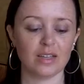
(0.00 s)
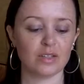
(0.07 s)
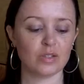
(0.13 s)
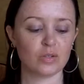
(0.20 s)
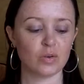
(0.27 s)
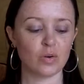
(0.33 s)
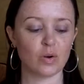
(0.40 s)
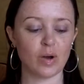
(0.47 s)

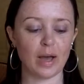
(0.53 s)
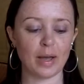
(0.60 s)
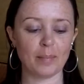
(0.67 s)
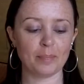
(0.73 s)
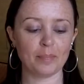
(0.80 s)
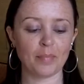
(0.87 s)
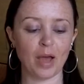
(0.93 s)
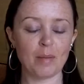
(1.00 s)
So
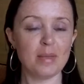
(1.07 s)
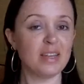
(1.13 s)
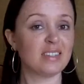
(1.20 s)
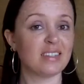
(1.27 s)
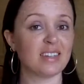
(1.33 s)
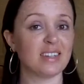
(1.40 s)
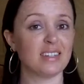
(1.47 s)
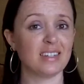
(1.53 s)
I'm
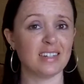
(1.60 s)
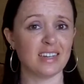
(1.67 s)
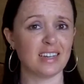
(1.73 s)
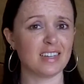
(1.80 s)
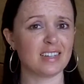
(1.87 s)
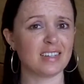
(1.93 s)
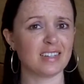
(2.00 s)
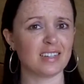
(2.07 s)
inside today
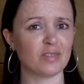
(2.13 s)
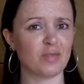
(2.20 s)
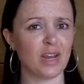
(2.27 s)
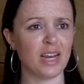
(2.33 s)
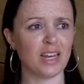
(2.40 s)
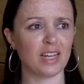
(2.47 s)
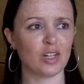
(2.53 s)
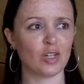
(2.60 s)
because it's
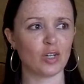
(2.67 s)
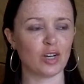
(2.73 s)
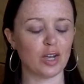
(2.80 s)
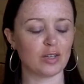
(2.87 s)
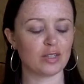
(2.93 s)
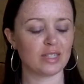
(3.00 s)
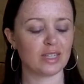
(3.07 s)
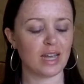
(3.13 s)
raining a lot
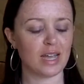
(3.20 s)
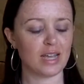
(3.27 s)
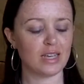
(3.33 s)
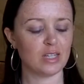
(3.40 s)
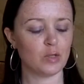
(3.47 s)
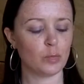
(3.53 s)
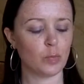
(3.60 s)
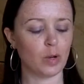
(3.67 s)
outside,